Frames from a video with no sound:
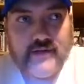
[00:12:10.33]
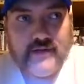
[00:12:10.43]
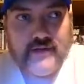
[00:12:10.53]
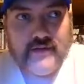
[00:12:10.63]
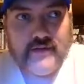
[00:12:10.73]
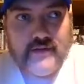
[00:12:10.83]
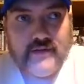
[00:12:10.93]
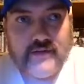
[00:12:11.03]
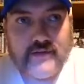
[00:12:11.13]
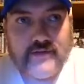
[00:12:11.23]
let's see,
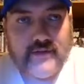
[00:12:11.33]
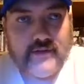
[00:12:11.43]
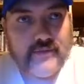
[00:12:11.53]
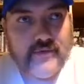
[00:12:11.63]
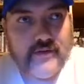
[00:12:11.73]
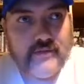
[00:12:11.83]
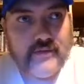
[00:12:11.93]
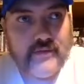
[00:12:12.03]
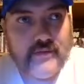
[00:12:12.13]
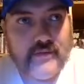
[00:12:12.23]
another one
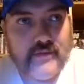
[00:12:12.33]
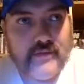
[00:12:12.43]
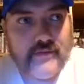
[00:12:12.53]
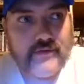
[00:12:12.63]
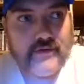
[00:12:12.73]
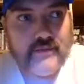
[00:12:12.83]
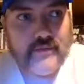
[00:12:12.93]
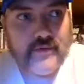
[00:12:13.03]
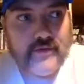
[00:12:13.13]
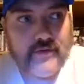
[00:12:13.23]
that Bruno
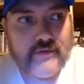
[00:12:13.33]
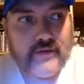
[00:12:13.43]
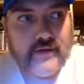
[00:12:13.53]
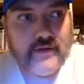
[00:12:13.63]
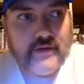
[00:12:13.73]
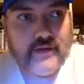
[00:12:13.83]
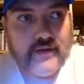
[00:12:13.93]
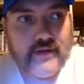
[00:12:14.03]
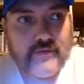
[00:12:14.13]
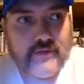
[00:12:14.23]
did for the world
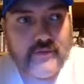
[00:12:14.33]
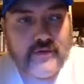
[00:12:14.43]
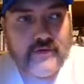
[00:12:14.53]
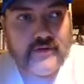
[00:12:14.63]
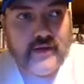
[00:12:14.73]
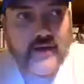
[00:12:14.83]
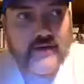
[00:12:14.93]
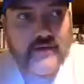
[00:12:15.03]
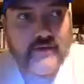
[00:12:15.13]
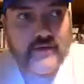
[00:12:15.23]
title when he
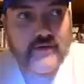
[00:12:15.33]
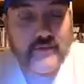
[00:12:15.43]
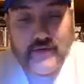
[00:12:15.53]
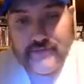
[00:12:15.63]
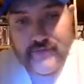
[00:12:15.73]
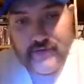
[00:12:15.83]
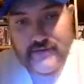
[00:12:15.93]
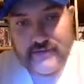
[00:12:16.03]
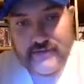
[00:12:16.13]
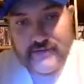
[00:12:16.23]
faced
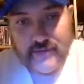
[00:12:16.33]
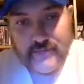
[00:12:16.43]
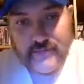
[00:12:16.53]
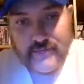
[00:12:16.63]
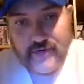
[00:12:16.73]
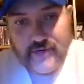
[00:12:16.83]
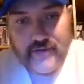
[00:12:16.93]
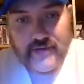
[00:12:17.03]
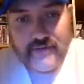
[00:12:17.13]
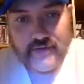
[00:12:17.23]
Superstar Billy Graham,
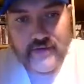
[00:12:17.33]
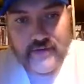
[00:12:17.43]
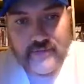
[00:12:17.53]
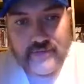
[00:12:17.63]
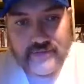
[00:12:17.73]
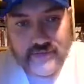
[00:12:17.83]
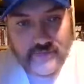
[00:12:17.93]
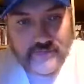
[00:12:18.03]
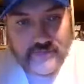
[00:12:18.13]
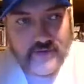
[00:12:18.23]
where Superstar
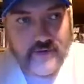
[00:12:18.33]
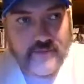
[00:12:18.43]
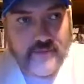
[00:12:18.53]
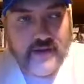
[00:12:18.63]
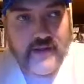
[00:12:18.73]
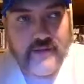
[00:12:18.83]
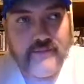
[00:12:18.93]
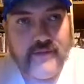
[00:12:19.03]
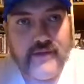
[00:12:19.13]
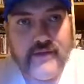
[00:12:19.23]
beat him.
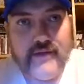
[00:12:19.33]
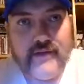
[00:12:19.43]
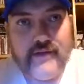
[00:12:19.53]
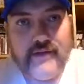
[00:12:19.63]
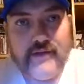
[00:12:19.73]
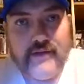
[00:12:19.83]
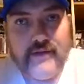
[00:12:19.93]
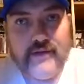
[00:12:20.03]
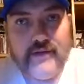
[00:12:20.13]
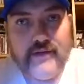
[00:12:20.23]

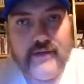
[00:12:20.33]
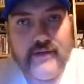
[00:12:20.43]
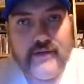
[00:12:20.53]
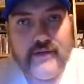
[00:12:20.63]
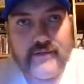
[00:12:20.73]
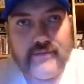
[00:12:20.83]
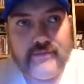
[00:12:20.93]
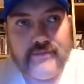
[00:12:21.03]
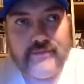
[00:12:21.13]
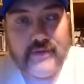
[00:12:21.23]
Of
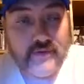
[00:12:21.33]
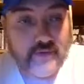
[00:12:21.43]
course,